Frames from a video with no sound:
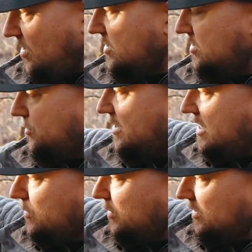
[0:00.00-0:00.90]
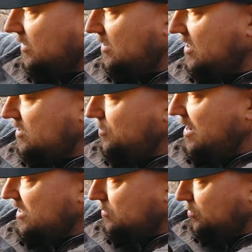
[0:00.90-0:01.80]
To me, with the
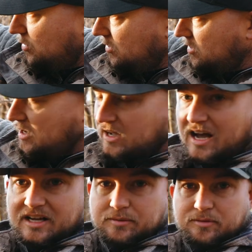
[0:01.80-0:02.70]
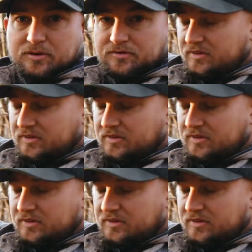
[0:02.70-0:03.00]
customizable, I can move